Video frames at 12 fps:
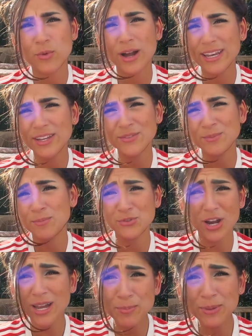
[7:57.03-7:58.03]
well, I didn't even
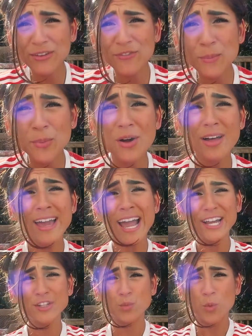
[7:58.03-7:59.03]
try to play football.
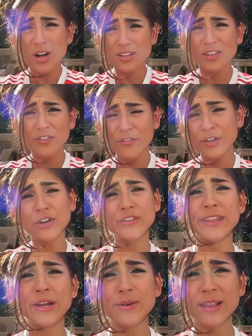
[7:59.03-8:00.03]
I just walked on the field
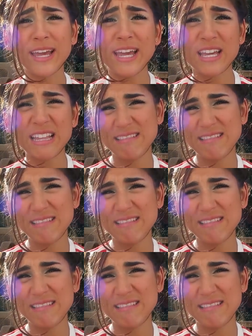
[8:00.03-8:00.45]
and they were like,